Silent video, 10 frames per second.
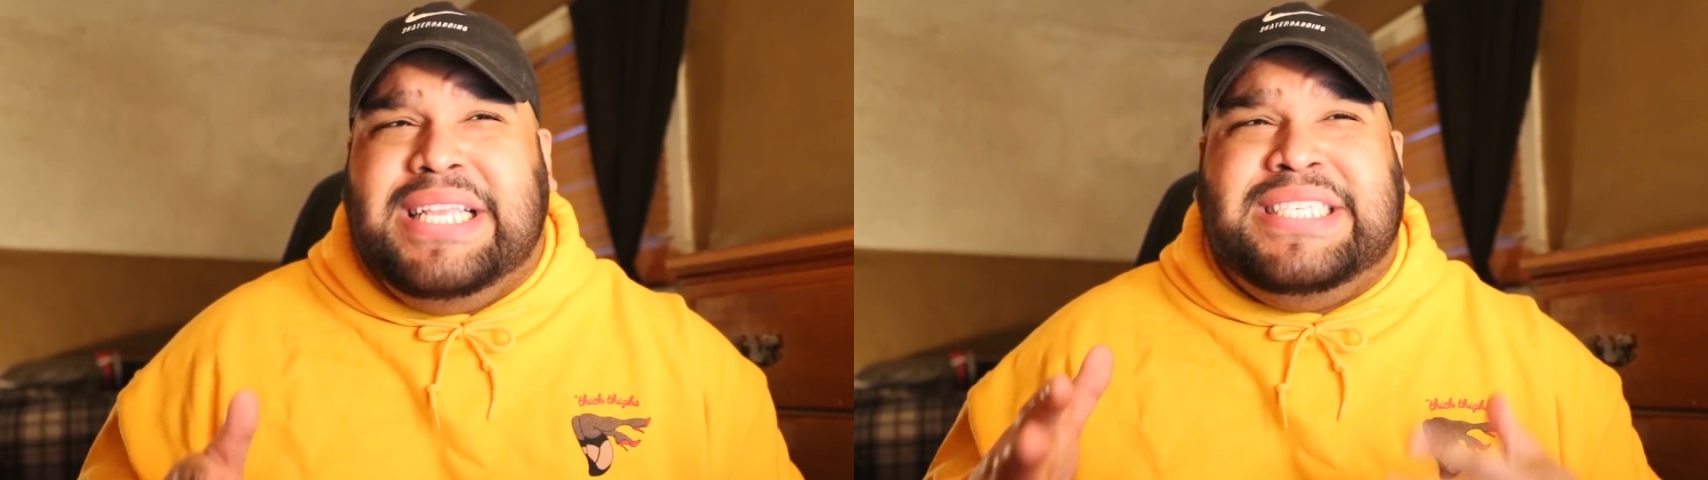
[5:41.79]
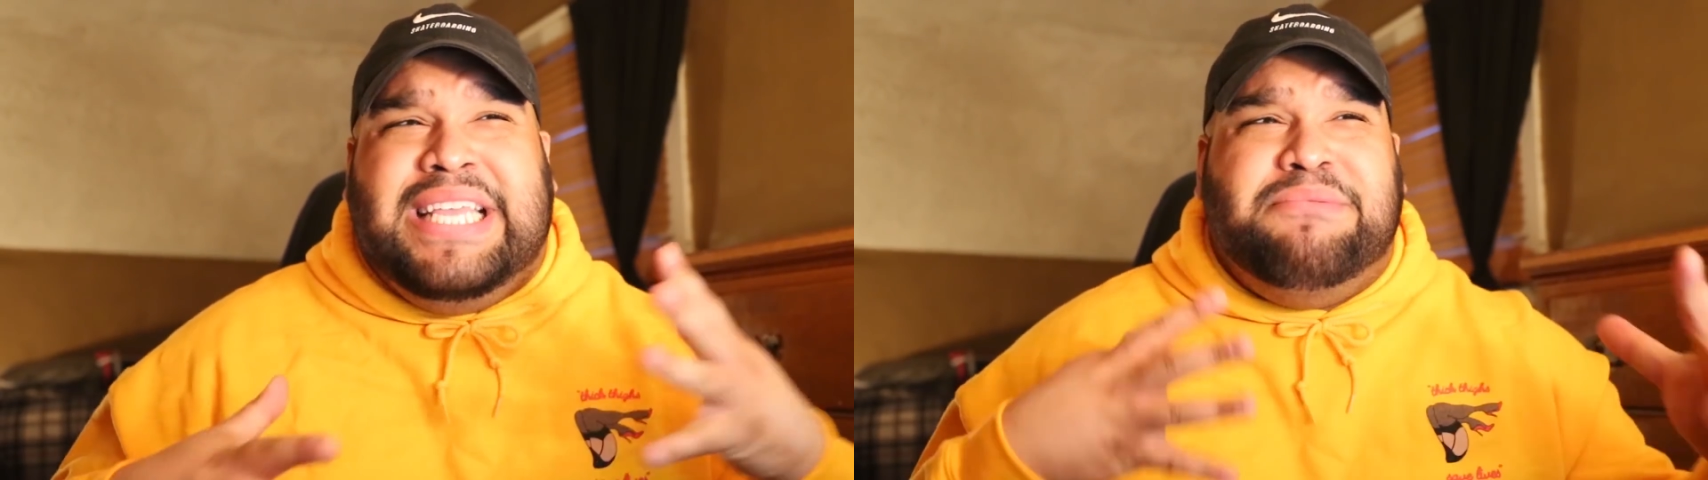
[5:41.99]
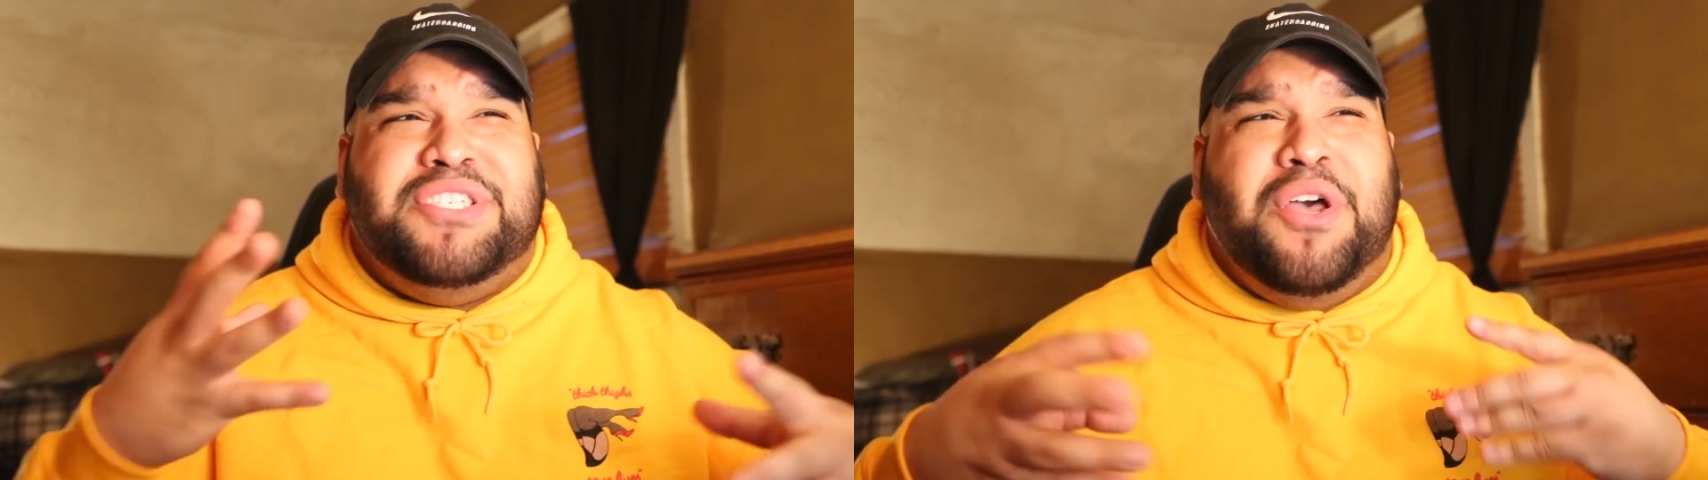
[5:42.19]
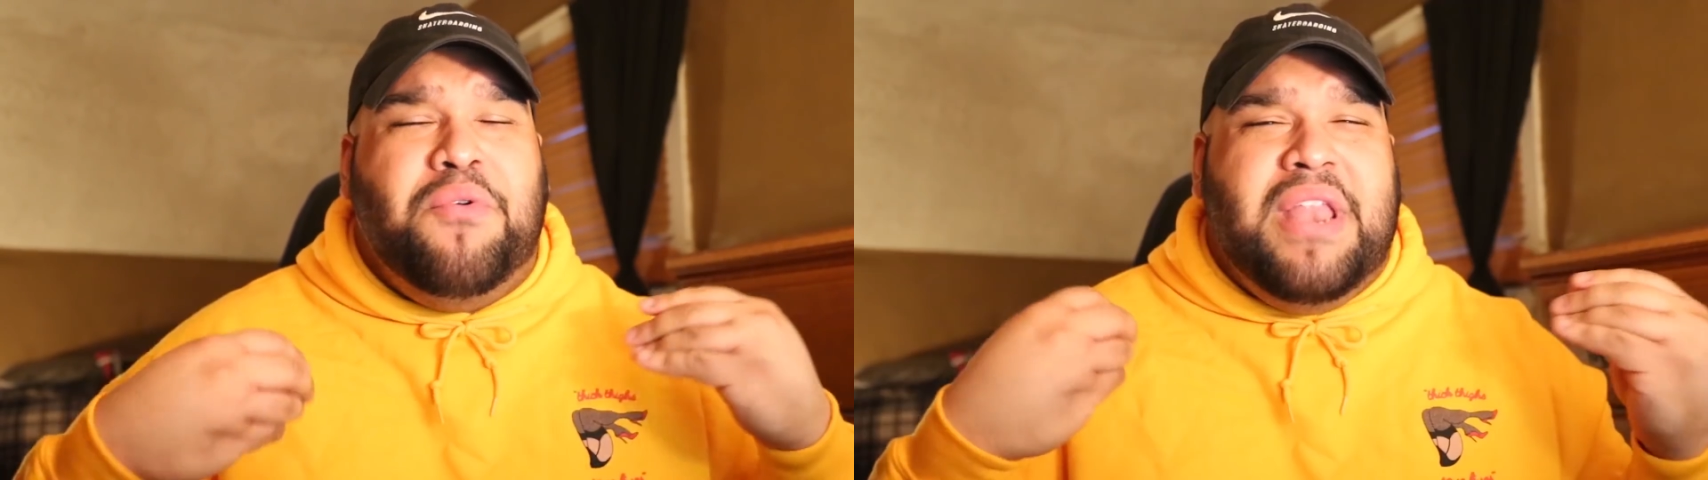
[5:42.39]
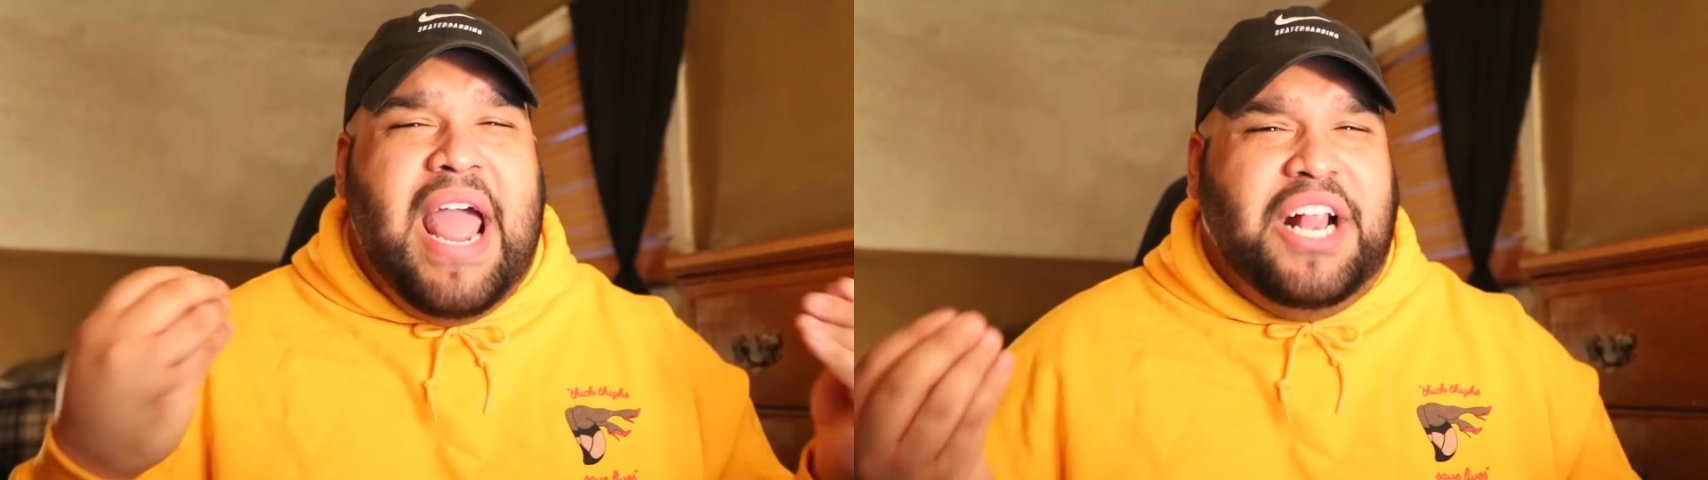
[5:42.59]
it seemed so
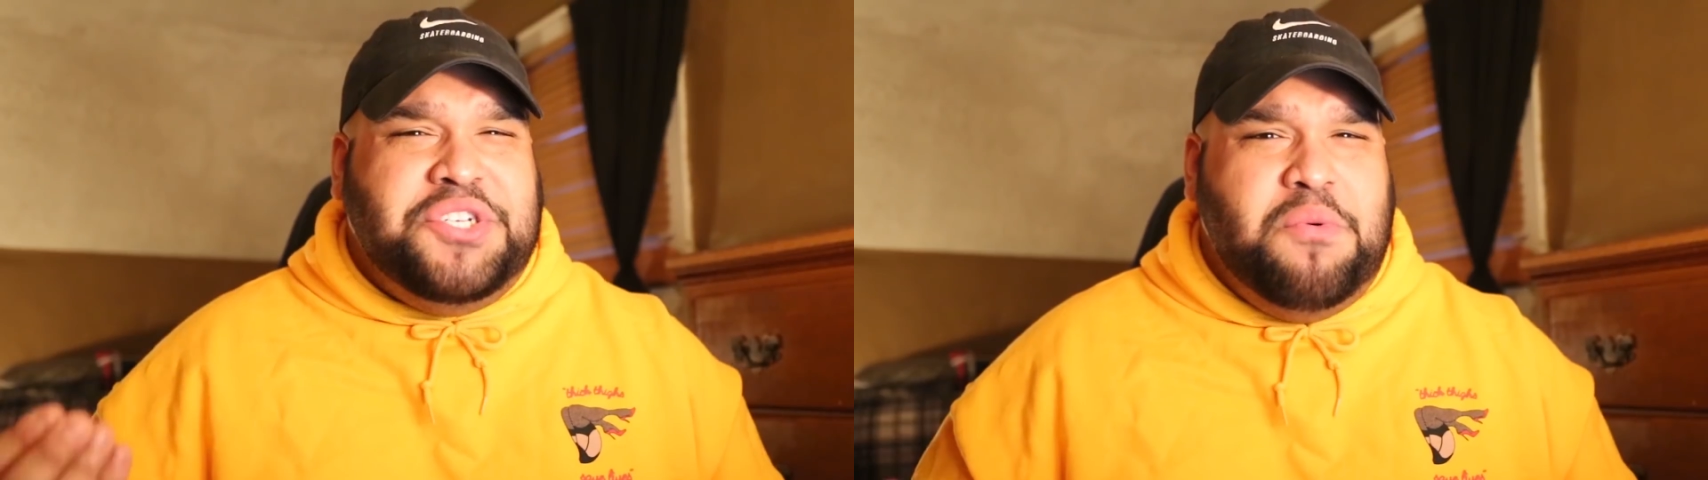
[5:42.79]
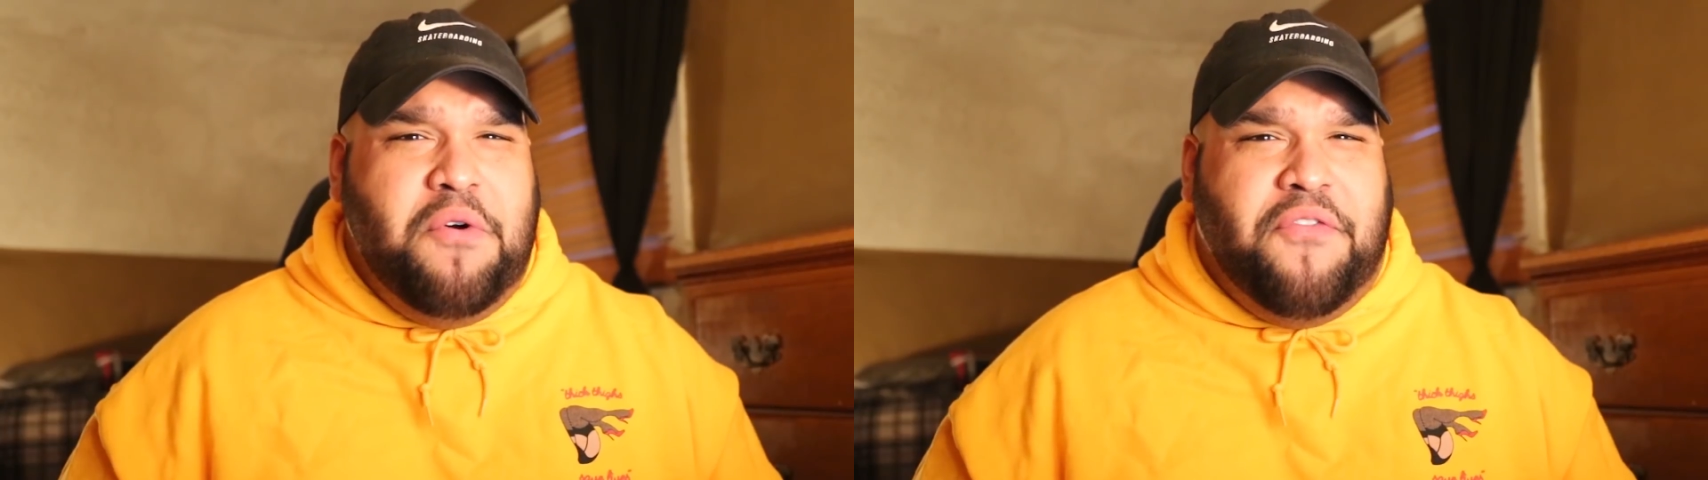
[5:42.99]
natural